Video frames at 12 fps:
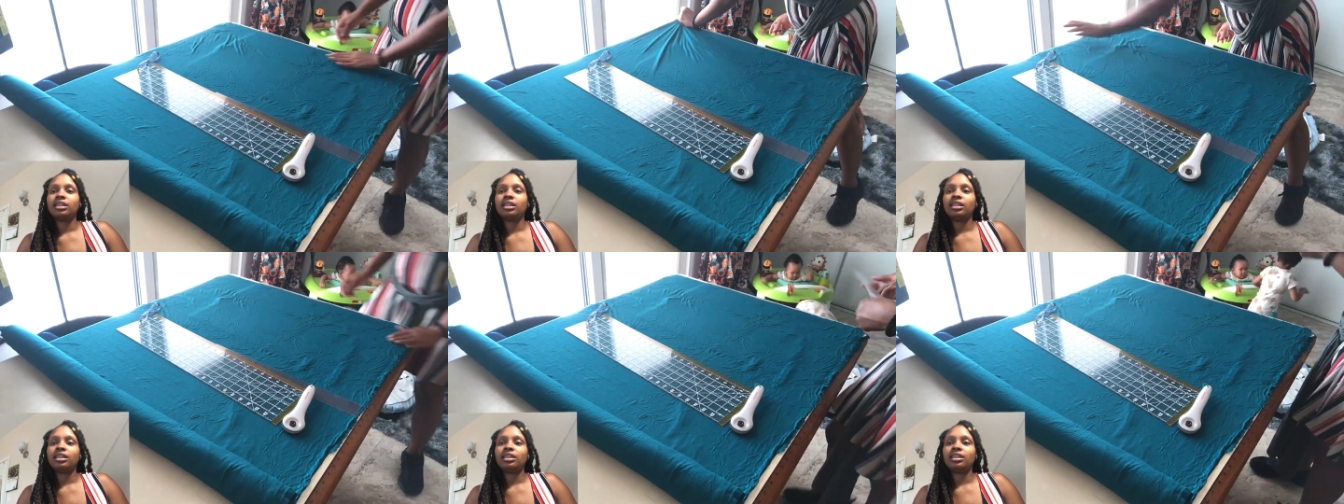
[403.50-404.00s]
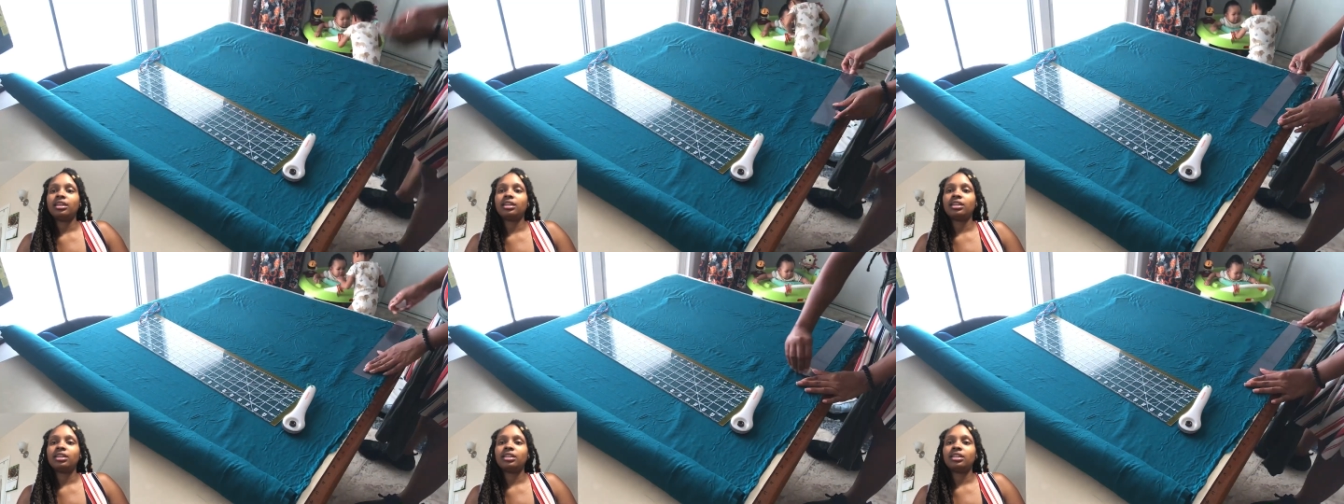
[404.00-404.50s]
and
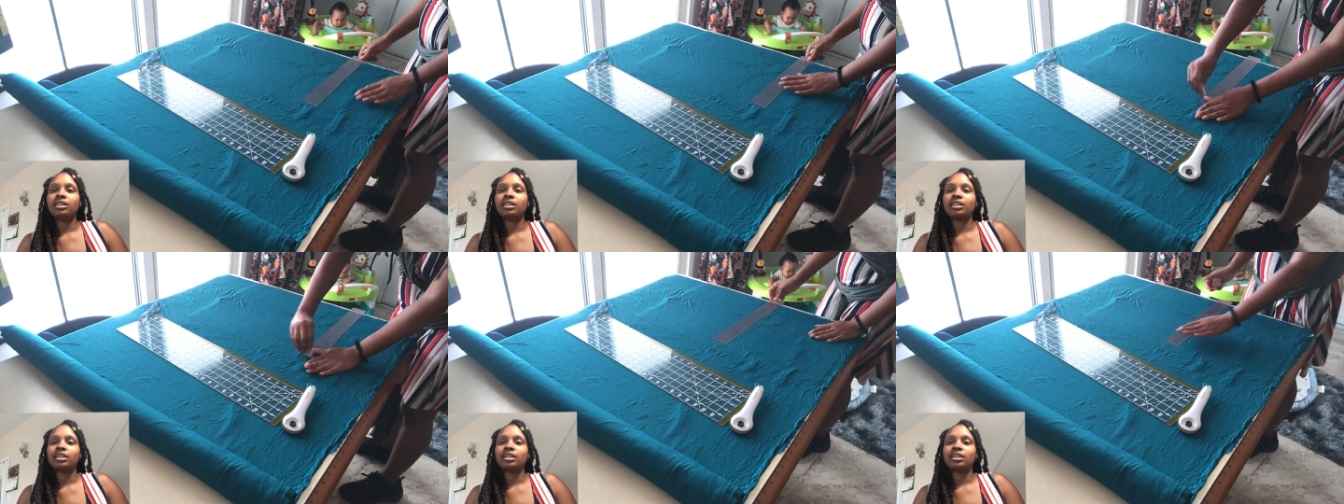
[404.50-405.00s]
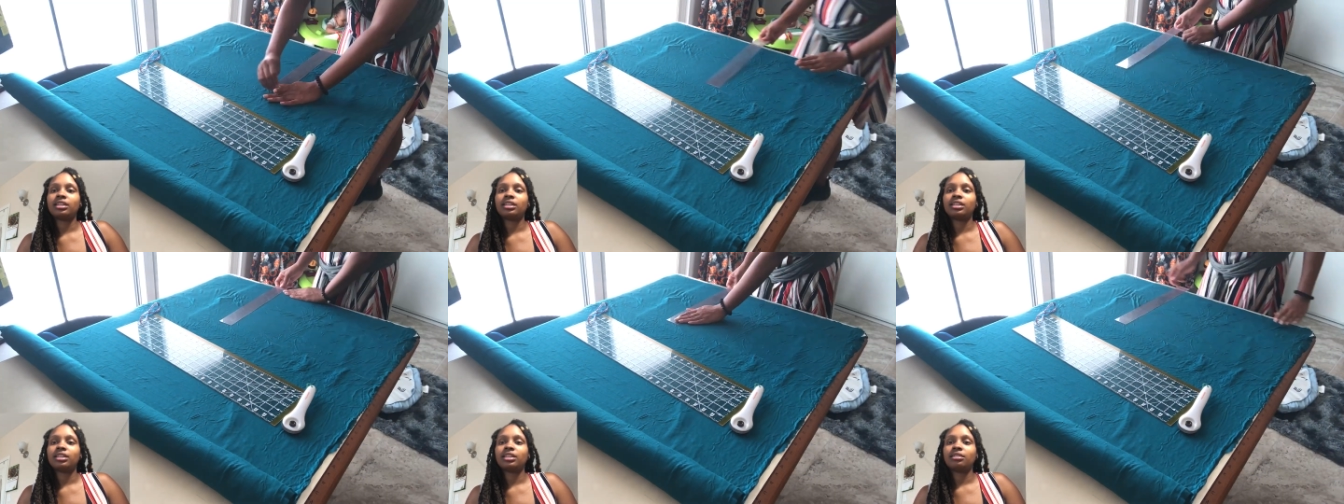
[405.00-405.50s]
then
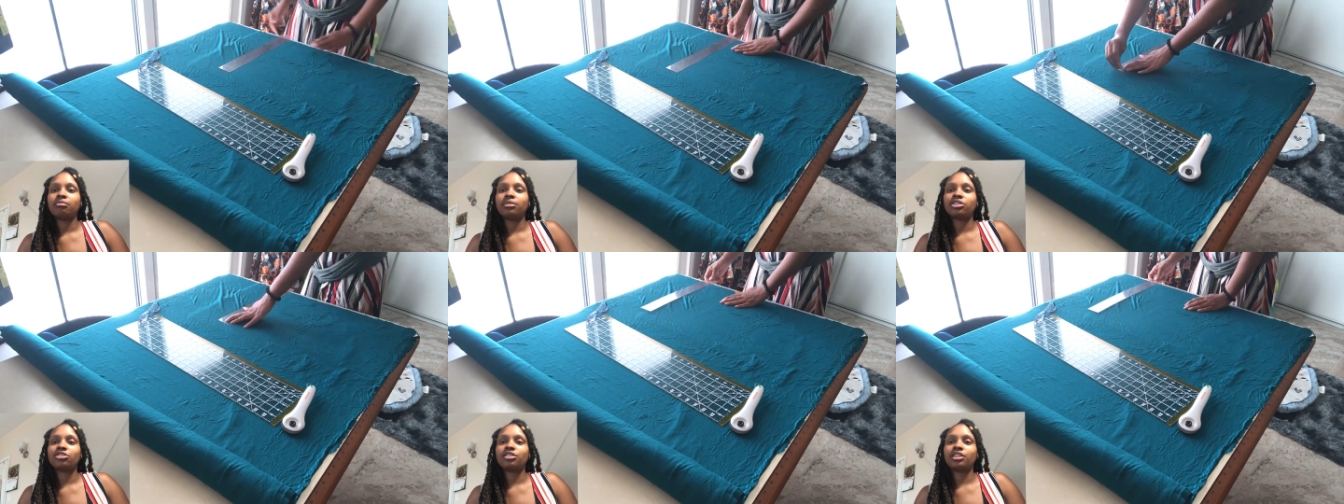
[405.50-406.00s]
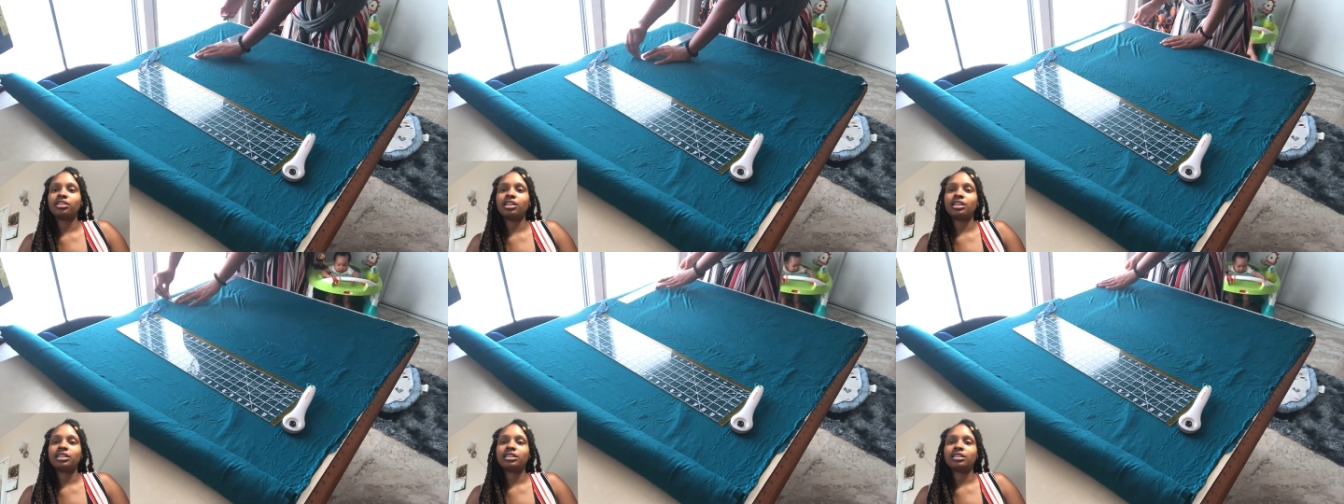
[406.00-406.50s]
measure and
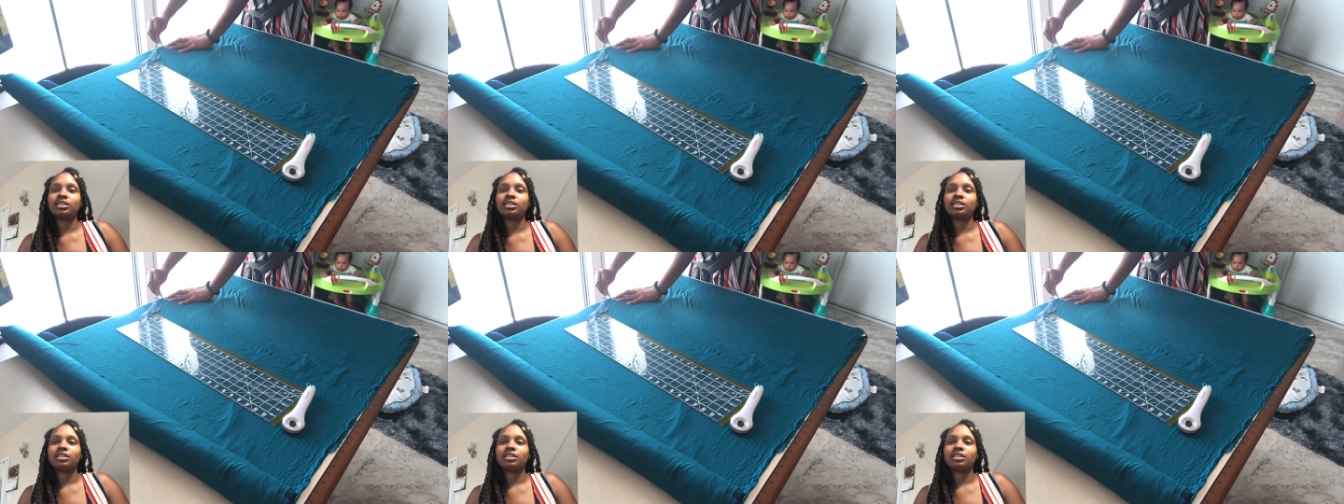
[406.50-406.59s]
cut.